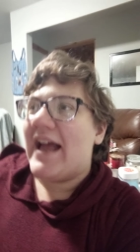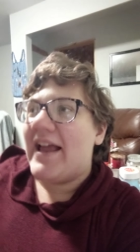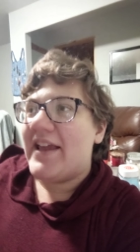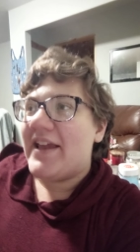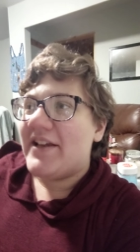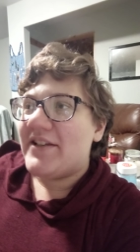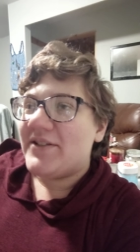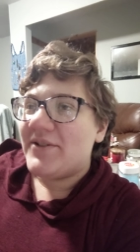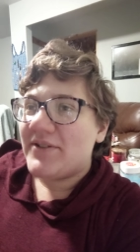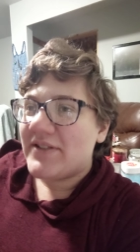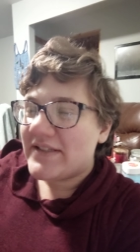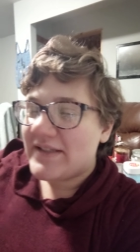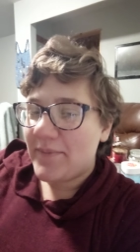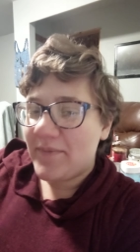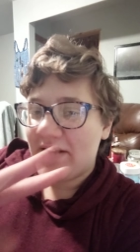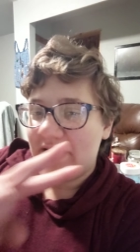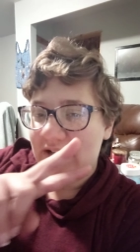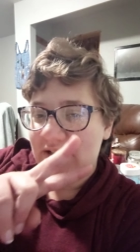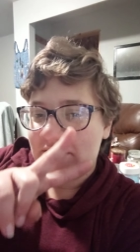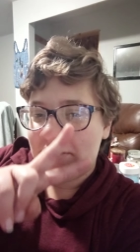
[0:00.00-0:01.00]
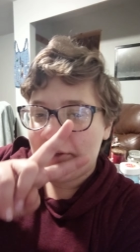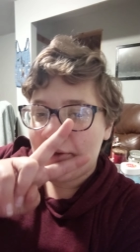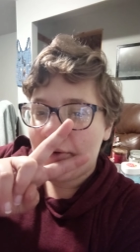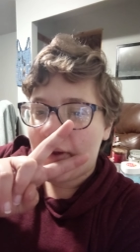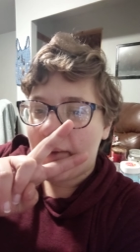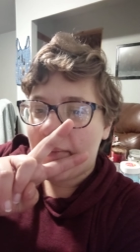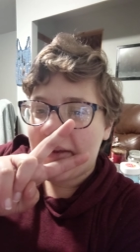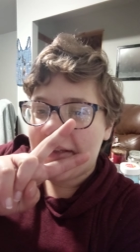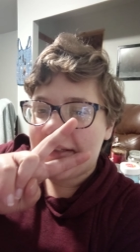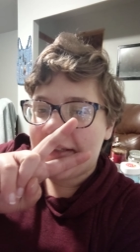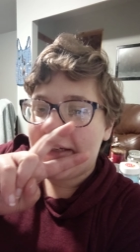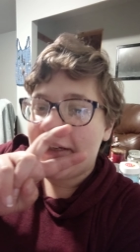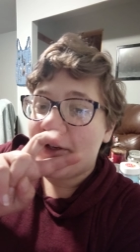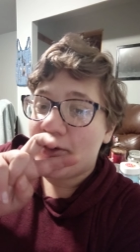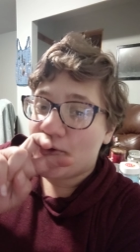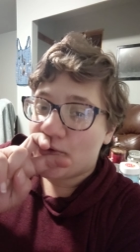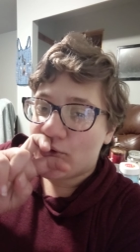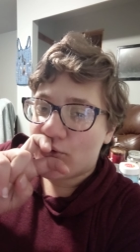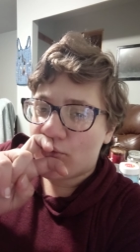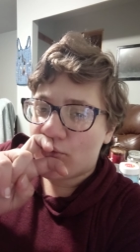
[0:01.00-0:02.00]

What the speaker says: since I'm getting three MSD